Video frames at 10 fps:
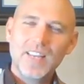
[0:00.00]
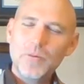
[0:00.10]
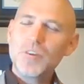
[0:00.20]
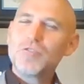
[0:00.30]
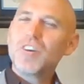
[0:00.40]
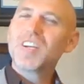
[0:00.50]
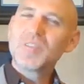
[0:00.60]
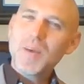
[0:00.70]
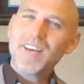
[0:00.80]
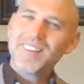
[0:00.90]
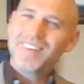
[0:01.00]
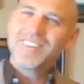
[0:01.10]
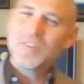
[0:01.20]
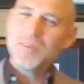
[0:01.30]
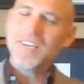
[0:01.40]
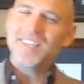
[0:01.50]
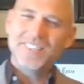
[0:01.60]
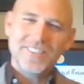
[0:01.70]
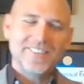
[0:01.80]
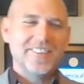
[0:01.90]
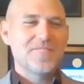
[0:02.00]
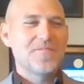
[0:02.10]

They were drunks back then, to be sure.